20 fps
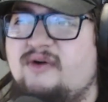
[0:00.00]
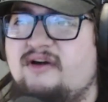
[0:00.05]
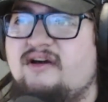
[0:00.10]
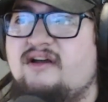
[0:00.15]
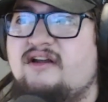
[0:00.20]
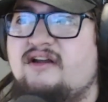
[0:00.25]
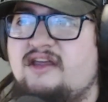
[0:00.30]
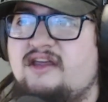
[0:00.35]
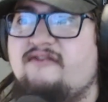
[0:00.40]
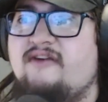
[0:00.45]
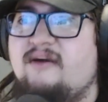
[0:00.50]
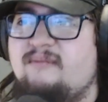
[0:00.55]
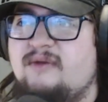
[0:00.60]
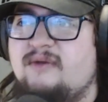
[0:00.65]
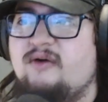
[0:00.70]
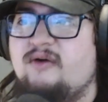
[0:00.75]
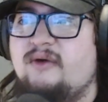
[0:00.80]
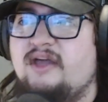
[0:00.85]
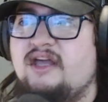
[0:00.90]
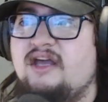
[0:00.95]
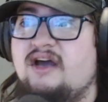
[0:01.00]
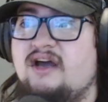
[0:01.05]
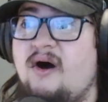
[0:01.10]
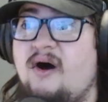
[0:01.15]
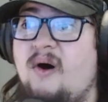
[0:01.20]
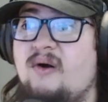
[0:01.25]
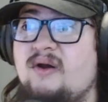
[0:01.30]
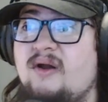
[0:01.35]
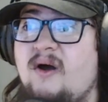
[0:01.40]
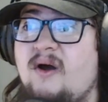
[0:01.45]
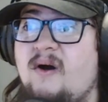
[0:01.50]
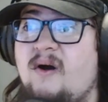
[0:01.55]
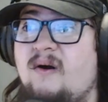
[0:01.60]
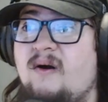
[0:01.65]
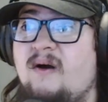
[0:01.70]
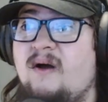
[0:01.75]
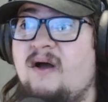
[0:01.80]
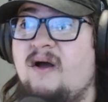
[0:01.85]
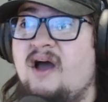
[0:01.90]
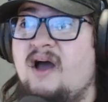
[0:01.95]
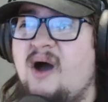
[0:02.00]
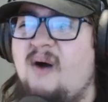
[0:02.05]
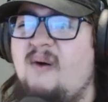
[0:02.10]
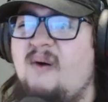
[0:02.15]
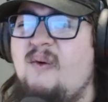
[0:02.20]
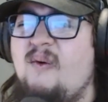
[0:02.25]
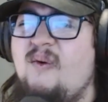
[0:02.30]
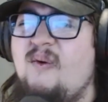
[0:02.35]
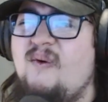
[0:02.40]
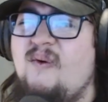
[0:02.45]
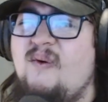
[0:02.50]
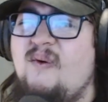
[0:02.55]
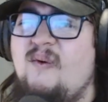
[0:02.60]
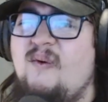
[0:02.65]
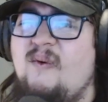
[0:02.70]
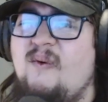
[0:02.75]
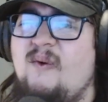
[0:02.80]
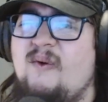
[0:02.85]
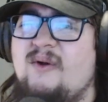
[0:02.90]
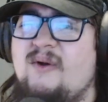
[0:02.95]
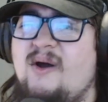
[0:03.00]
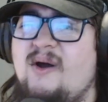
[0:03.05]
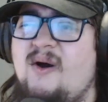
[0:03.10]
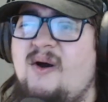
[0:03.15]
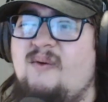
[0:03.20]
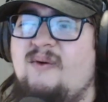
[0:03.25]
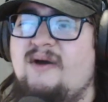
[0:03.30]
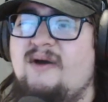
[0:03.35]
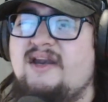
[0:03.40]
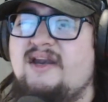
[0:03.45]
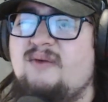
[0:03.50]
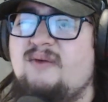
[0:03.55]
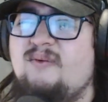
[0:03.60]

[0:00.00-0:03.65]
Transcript: Give up, Louie. Oh no! Oh no, Woody!